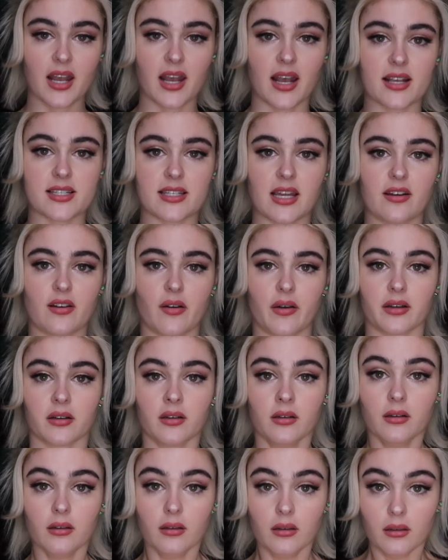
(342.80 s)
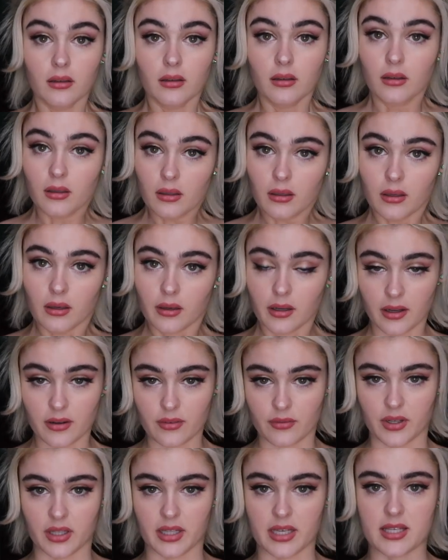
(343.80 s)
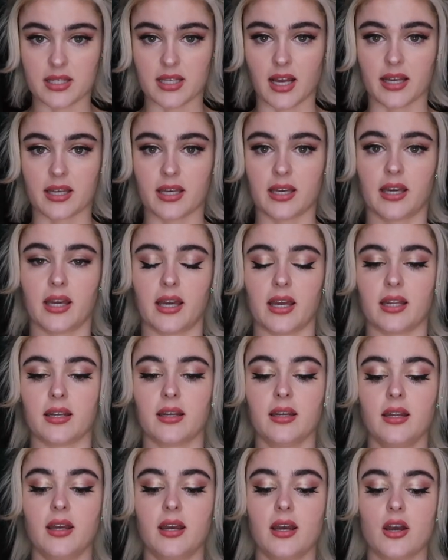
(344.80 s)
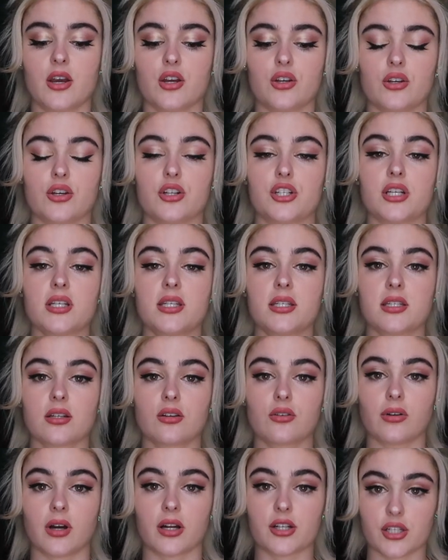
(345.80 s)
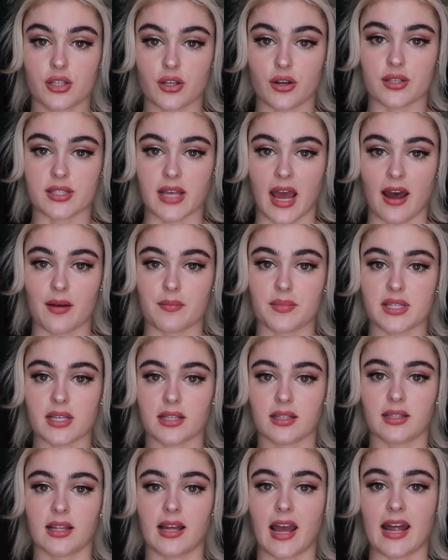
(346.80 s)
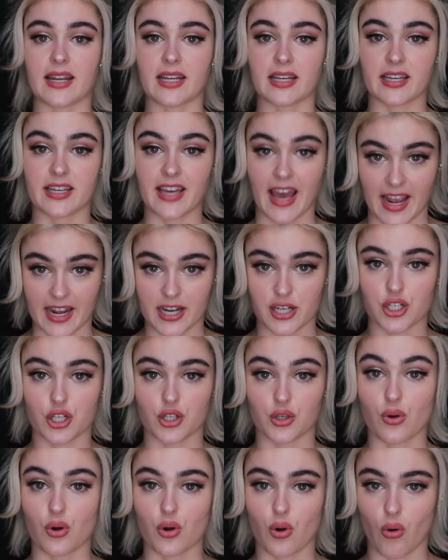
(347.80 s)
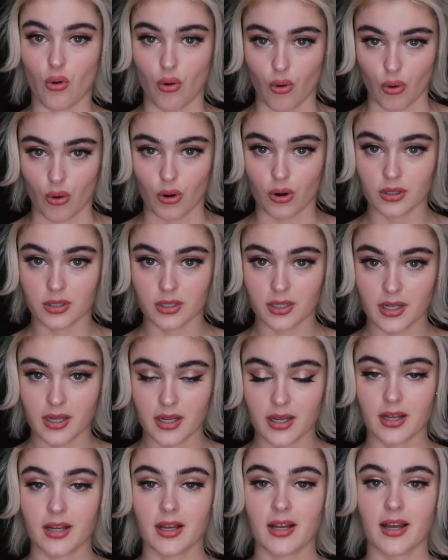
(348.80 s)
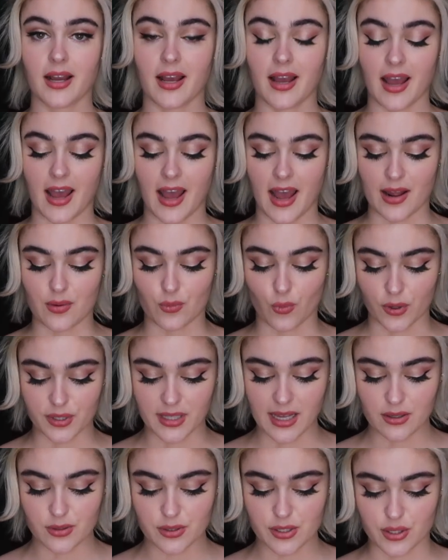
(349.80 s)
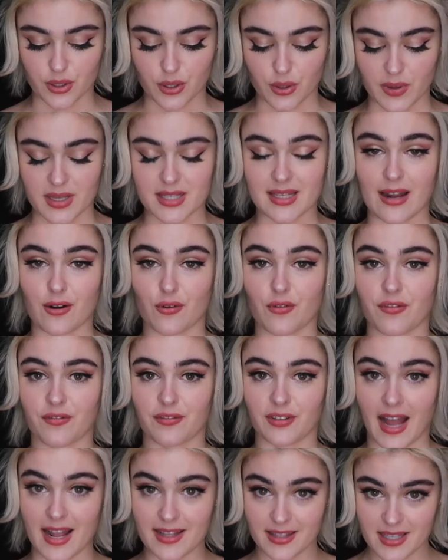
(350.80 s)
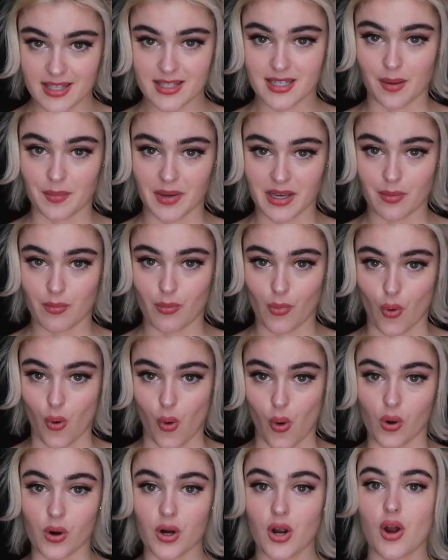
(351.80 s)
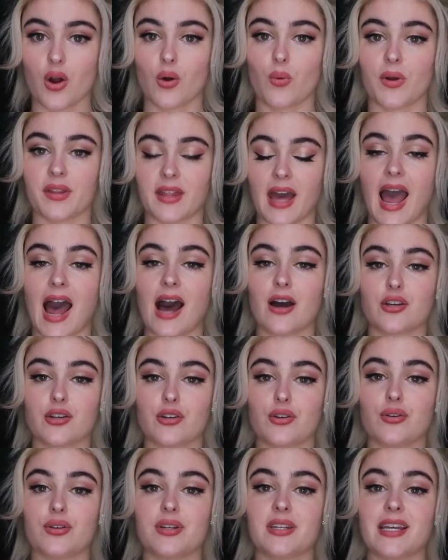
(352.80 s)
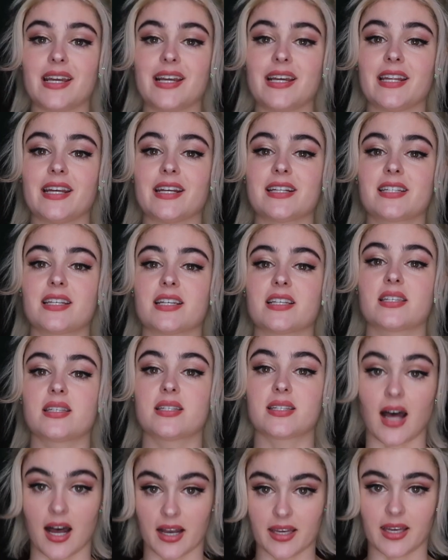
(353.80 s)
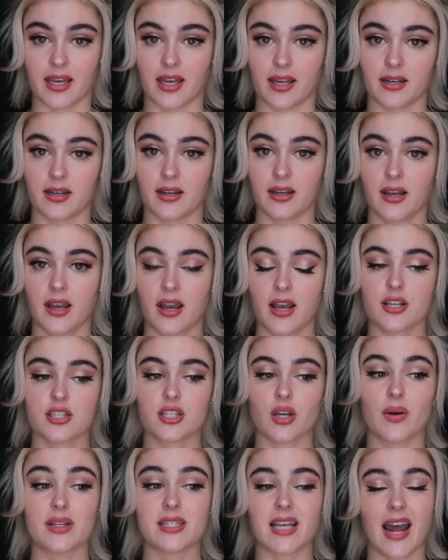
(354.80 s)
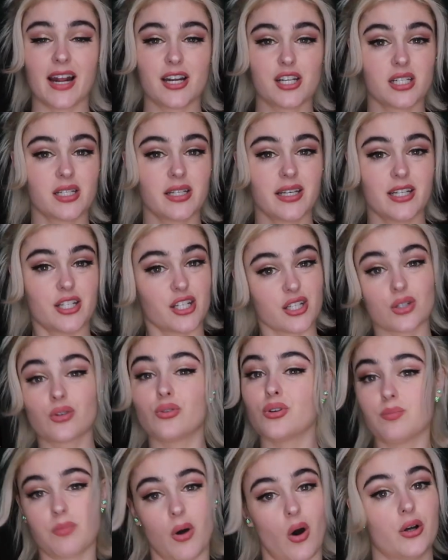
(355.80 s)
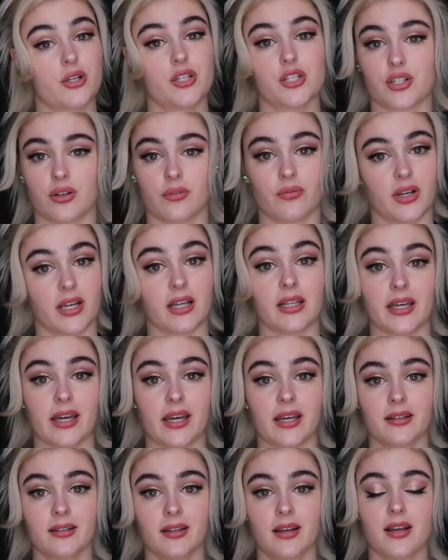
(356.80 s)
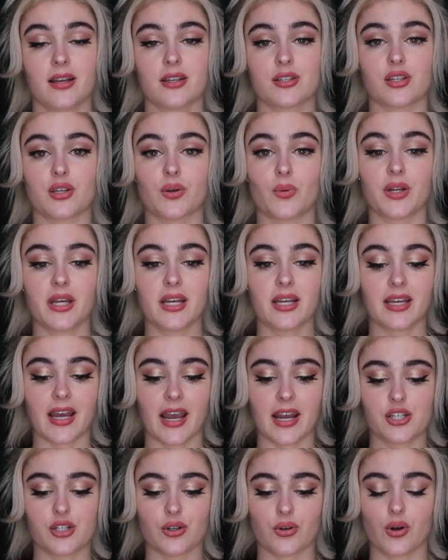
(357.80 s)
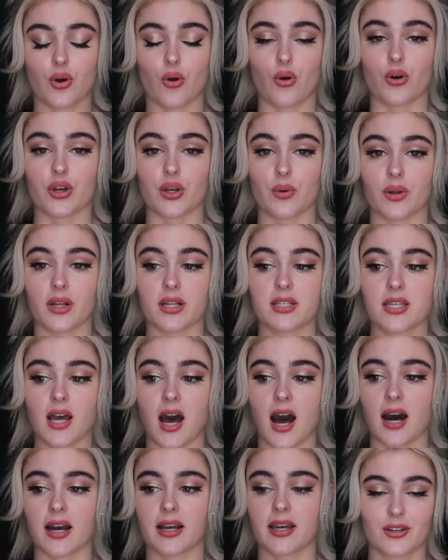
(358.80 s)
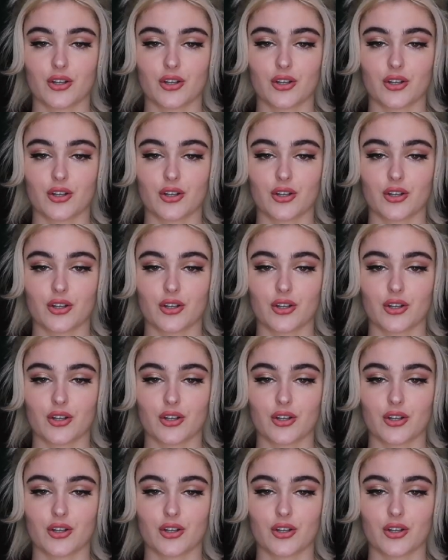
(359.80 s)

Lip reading: instead of going and really sucking in, you just crunch those abs and engage your core. And what that'll do is that'll flatten the stomach more without you needing to suck in. So it's actually just good posture, really. So you want to engage your core, you want to tuck